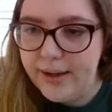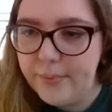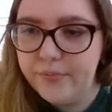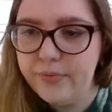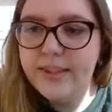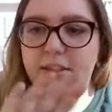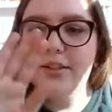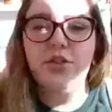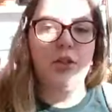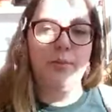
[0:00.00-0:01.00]
Okay,
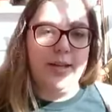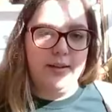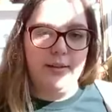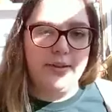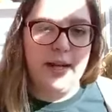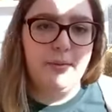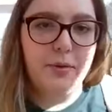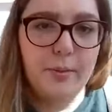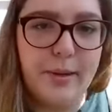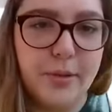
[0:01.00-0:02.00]
this should be enough
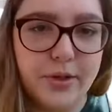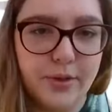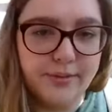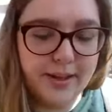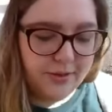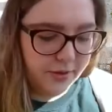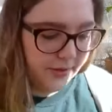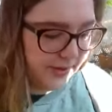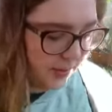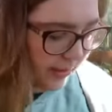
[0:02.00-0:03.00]
time for people to have
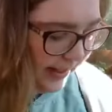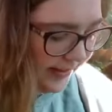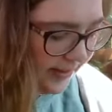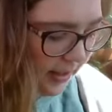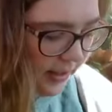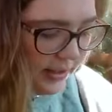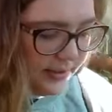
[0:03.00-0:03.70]
gathered the supplies.